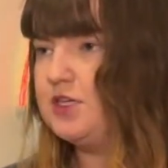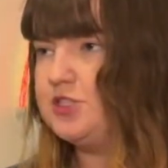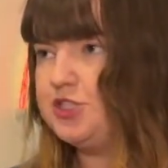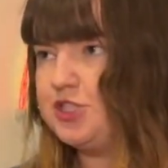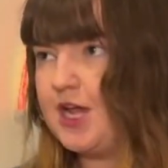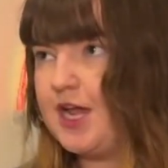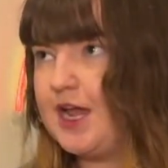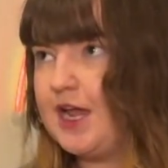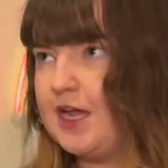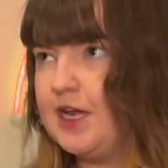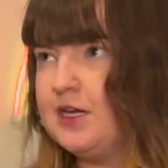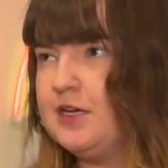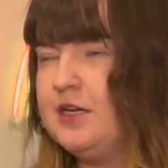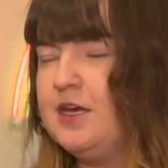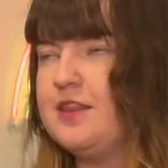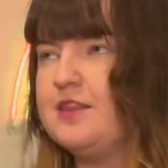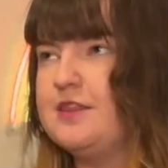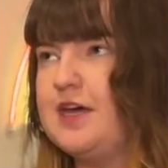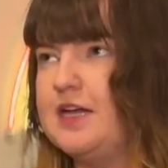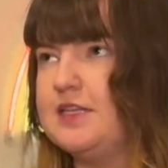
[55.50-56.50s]
a chain
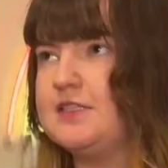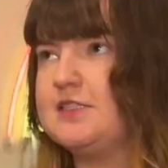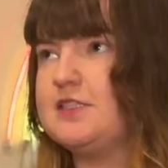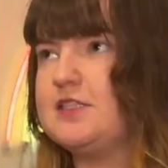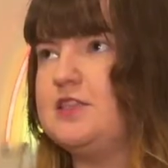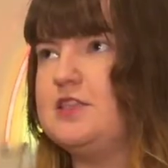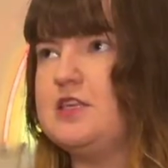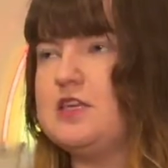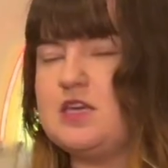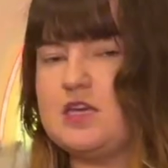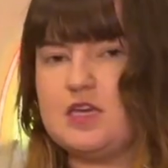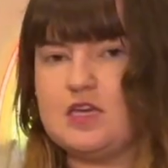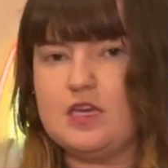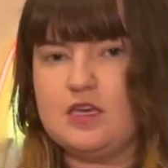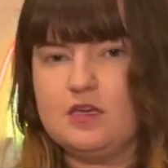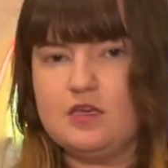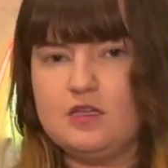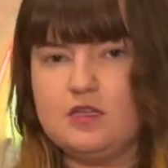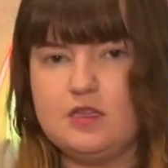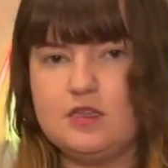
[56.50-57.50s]
that's the
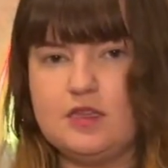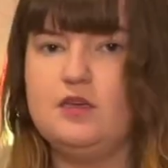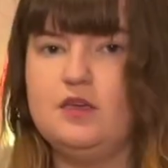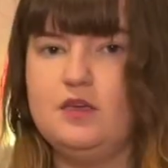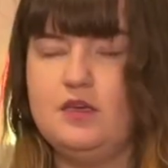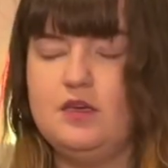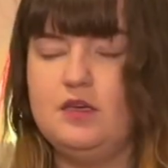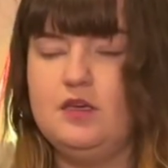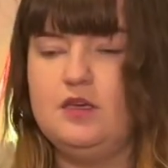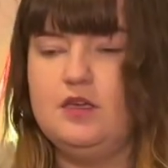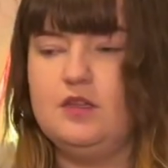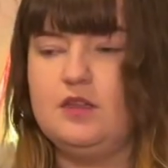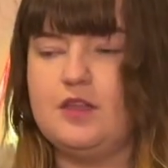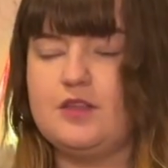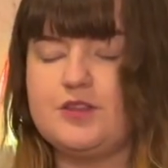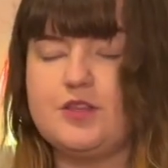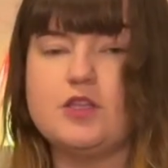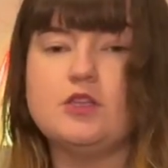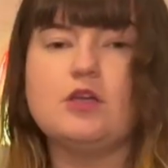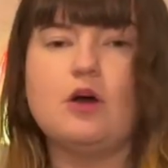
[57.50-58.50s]

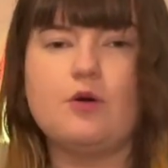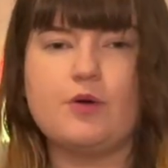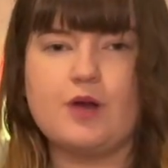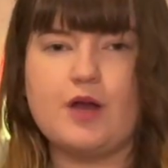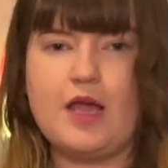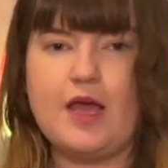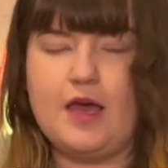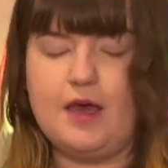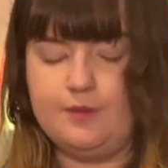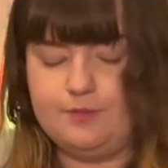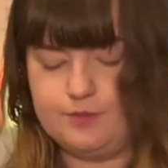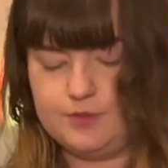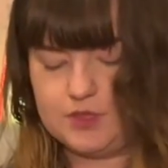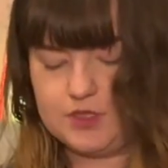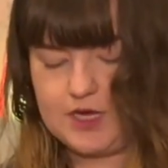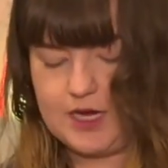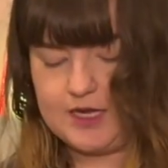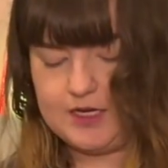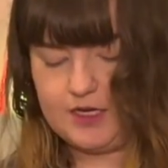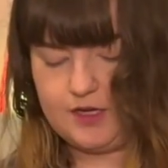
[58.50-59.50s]
lower hem,
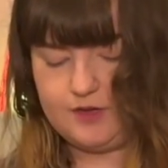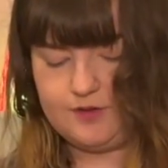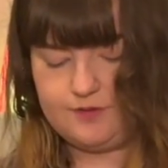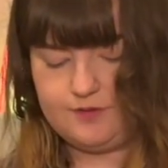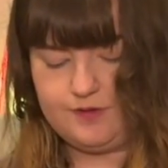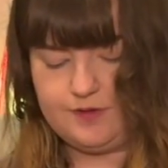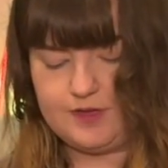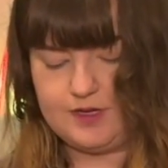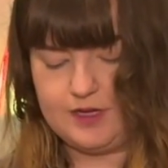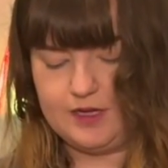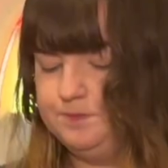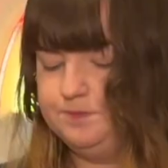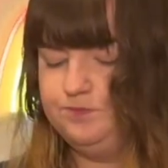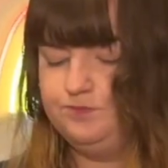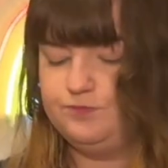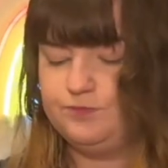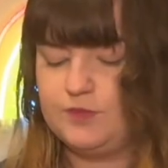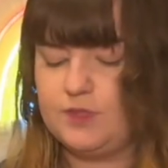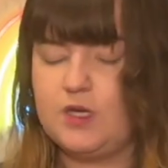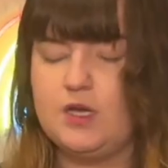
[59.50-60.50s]
kind of.
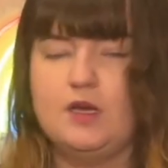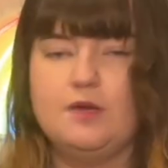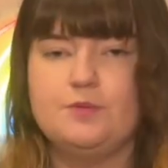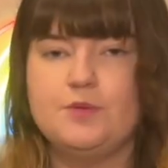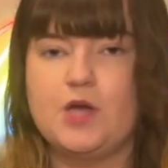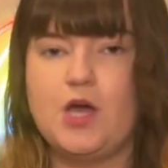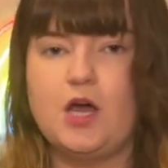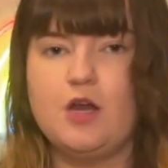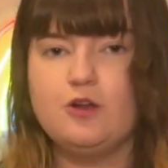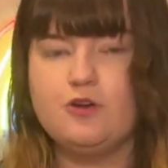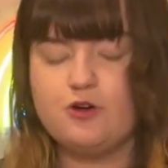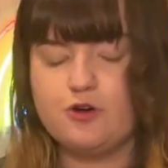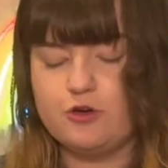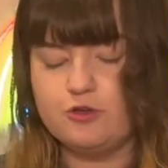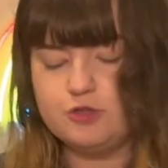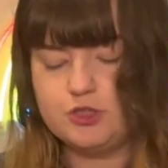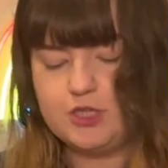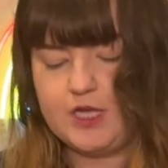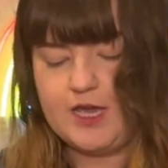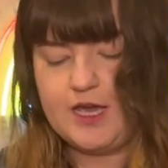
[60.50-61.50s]
I'm not a
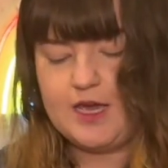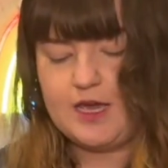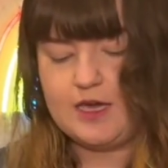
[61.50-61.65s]
crochet